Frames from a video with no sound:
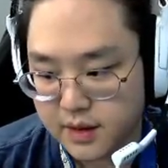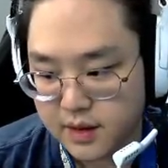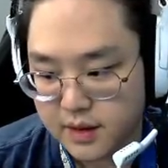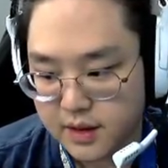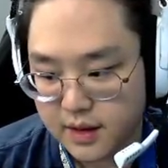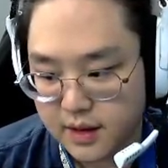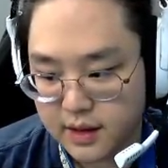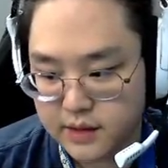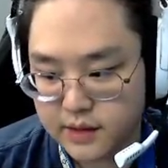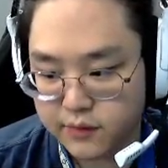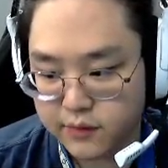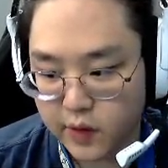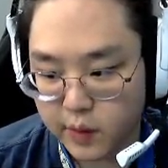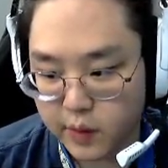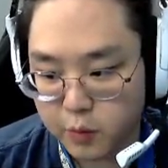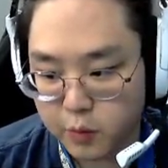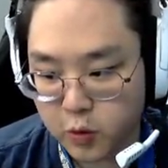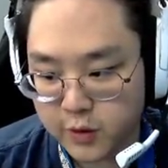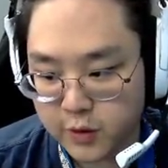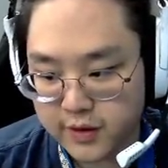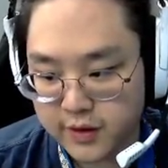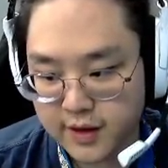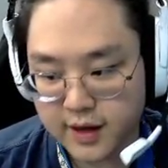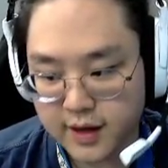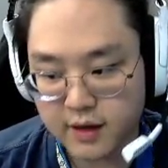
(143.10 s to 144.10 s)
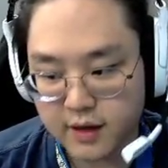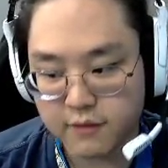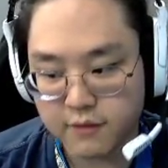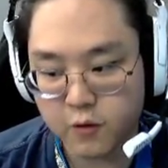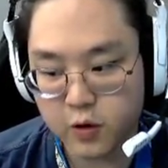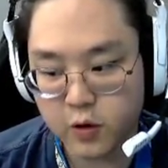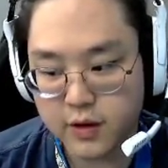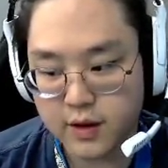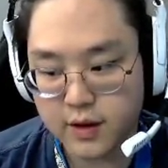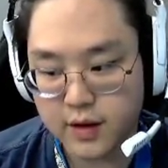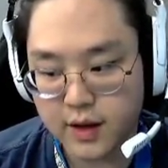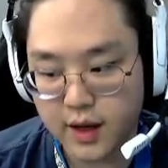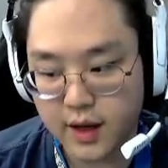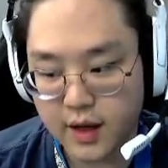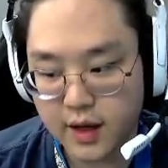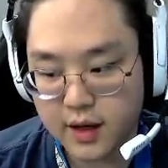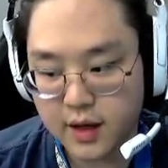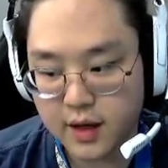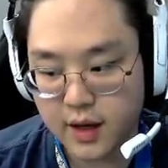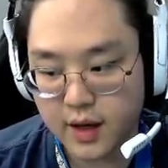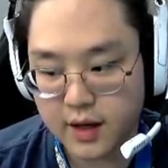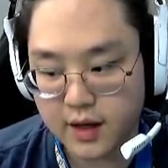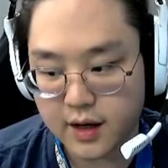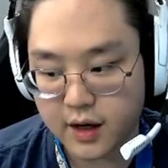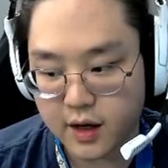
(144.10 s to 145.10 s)
It's very important that I avoid the gank
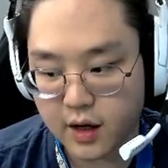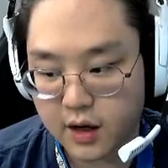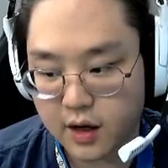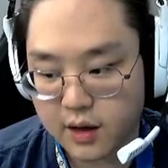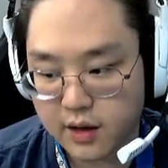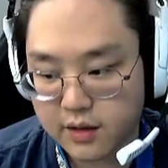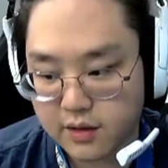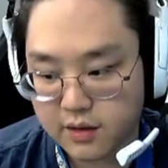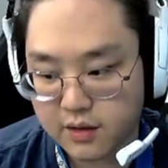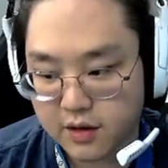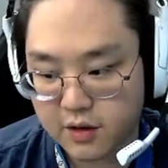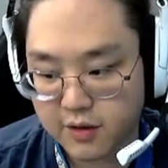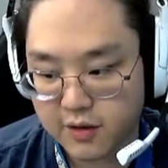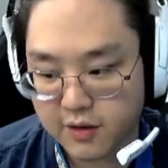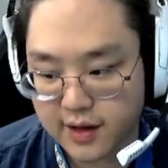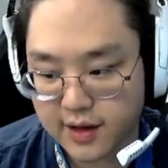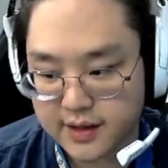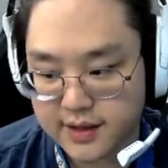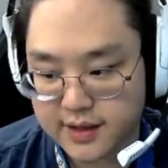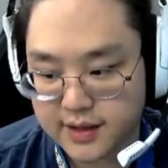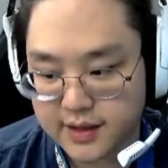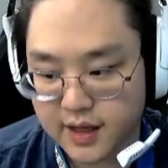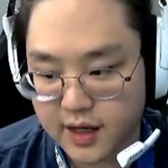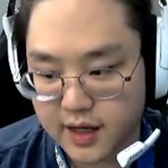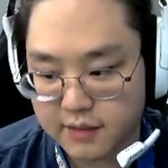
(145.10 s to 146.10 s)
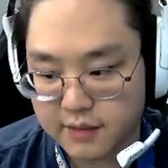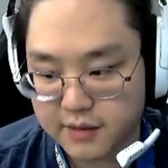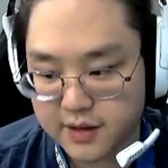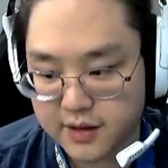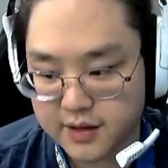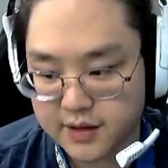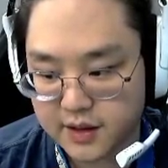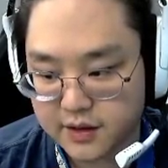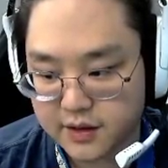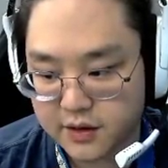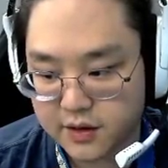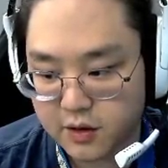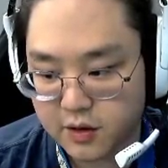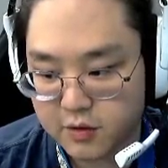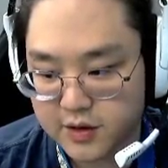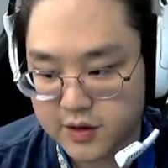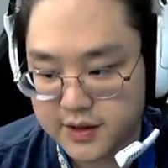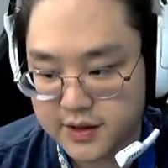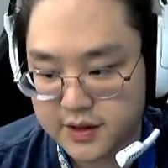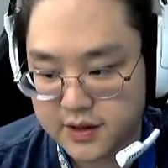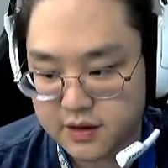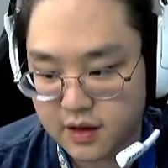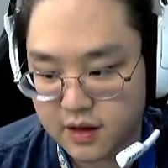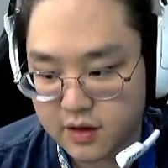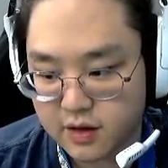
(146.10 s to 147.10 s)
and I hug the correct side because I know
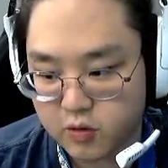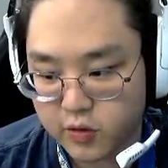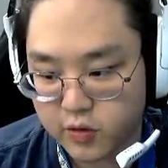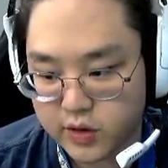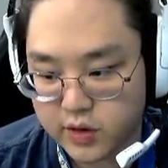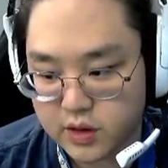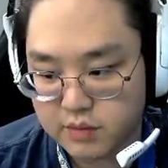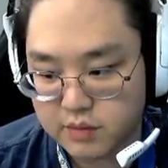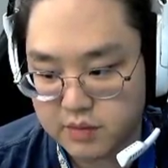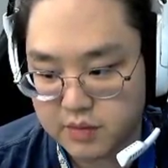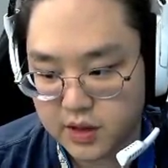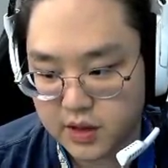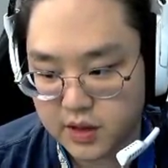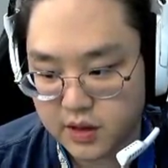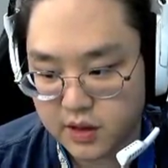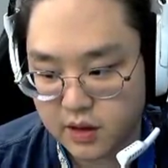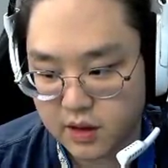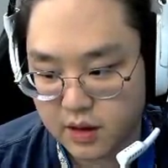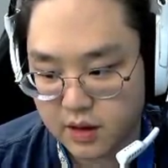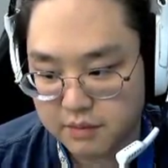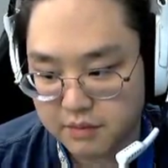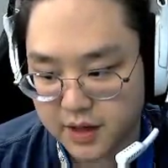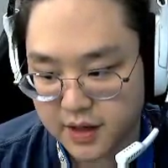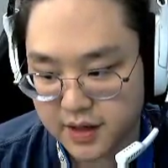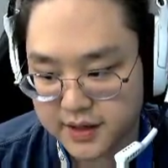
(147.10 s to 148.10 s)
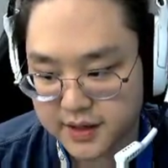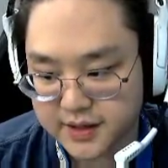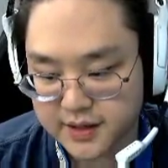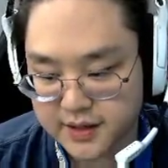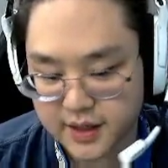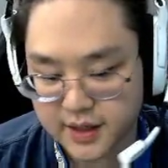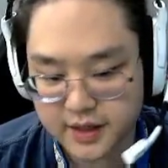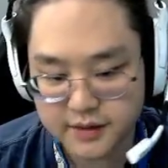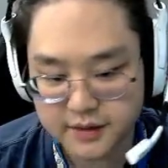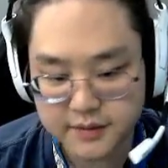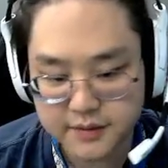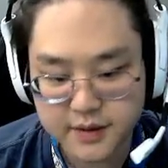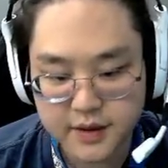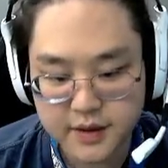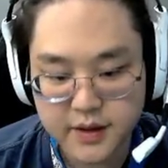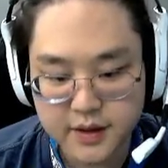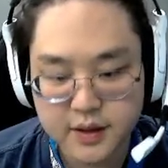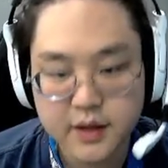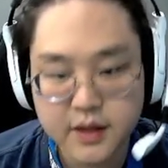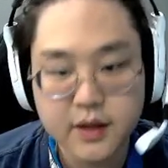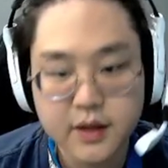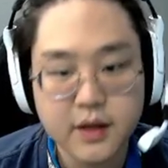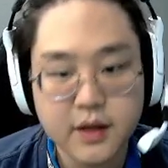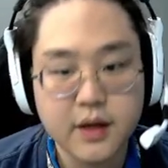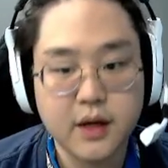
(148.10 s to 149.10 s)
he's not going to be on bot side.
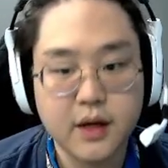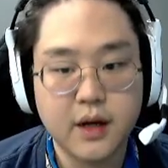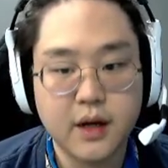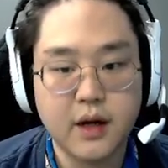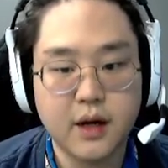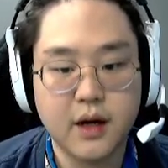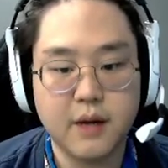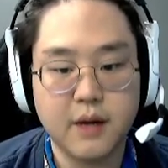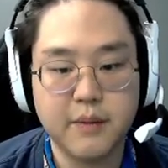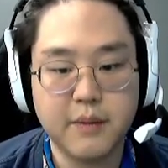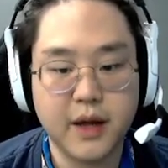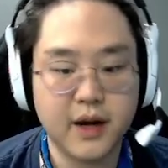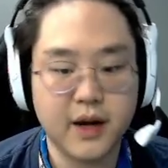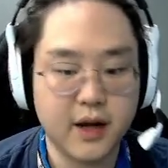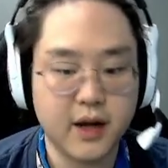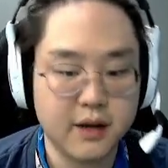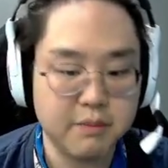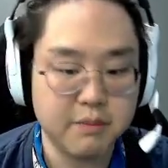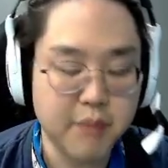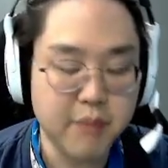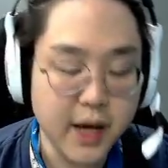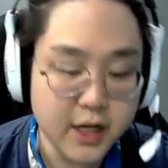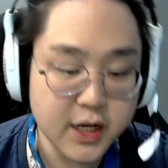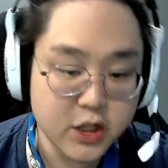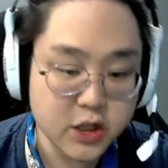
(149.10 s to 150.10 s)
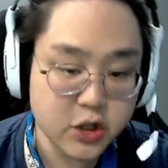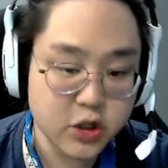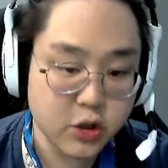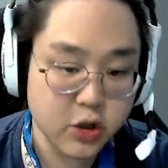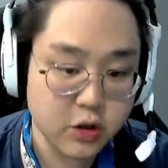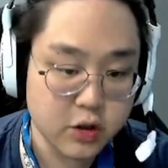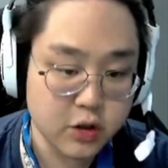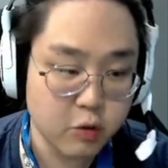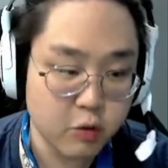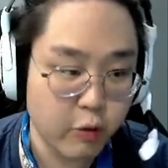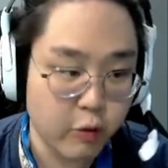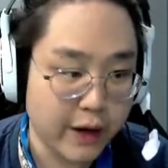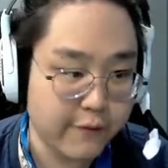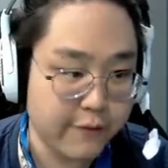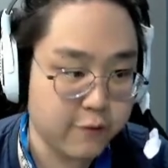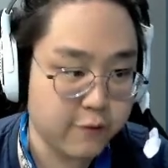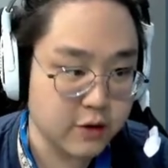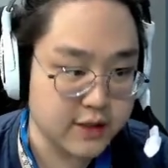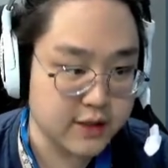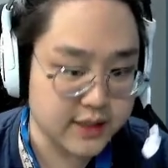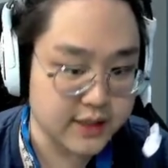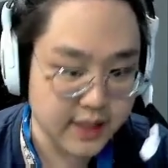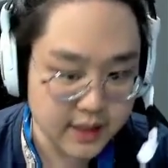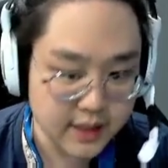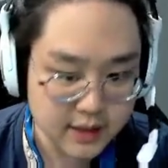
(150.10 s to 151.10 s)
And I made sure to wait for
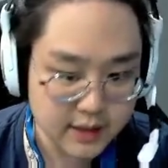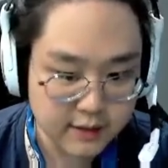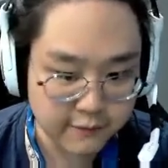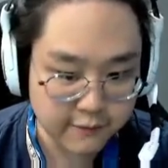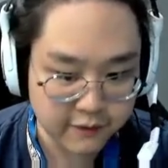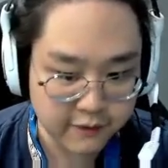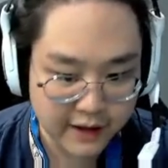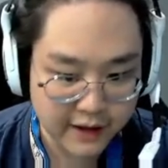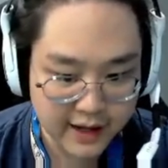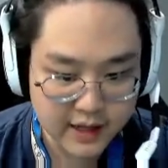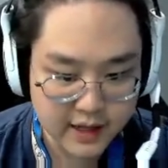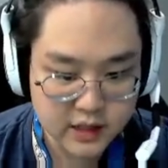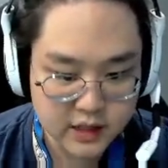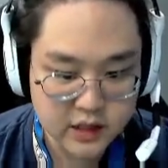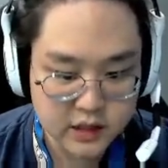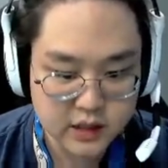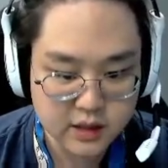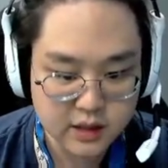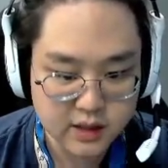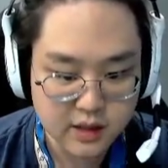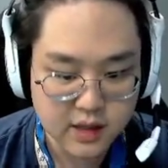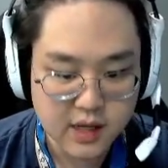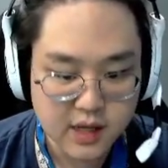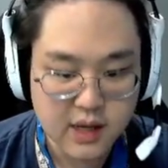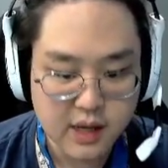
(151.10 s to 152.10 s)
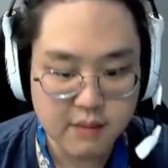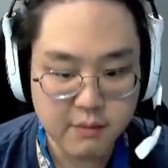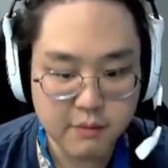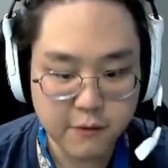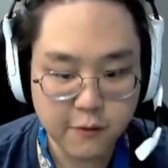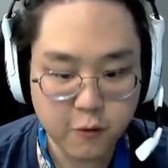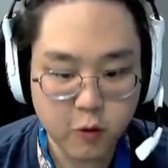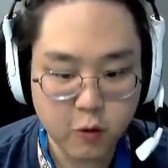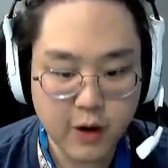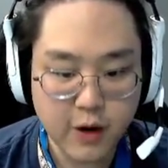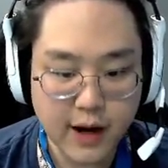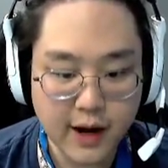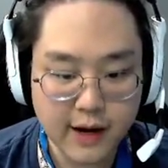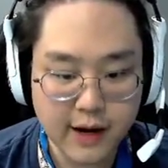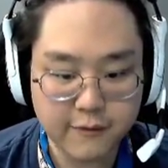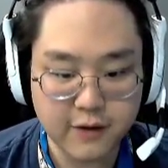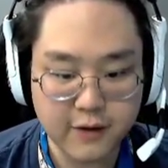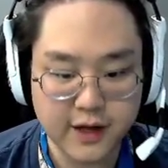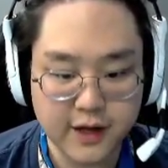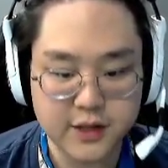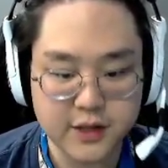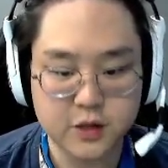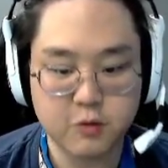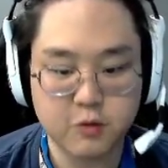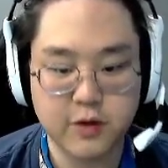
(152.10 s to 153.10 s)
Zen to flash before I
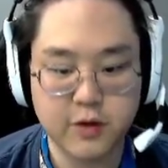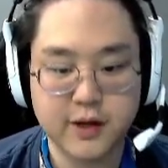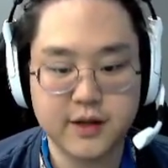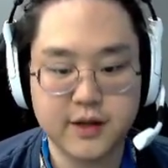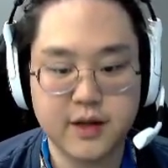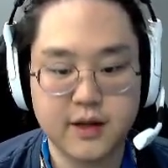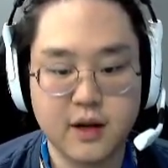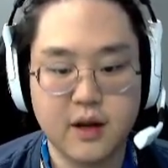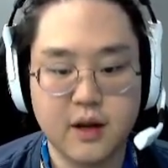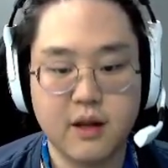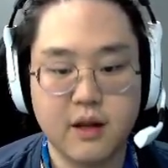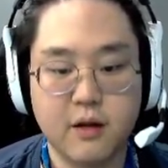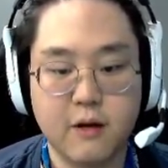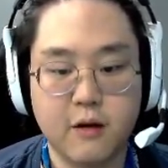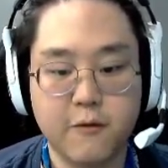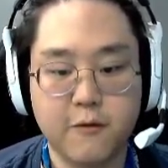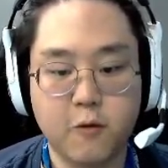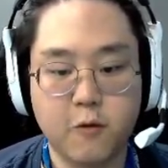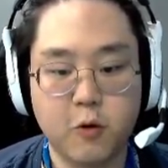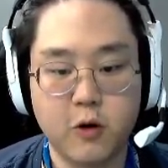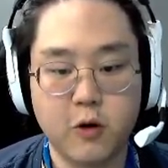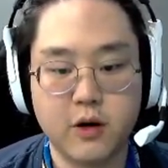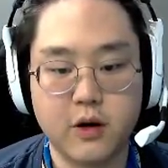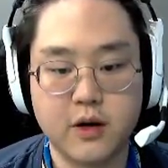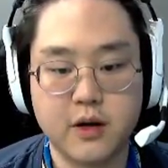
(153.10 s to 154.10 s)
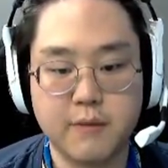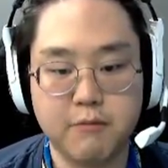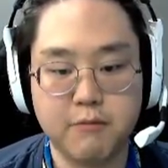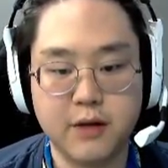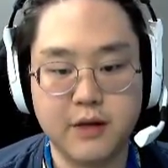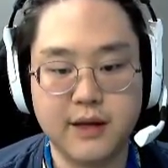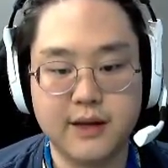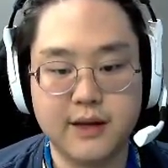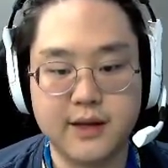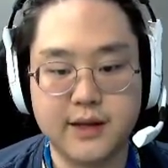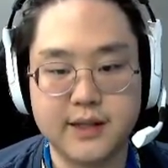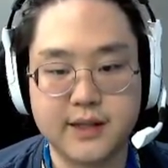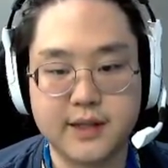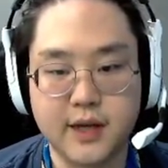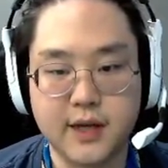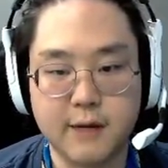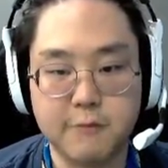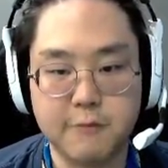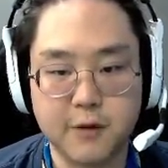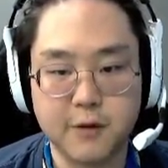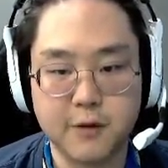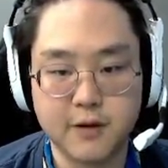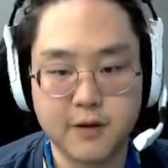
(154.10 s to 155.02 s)
flashed away, therefore completely escaping.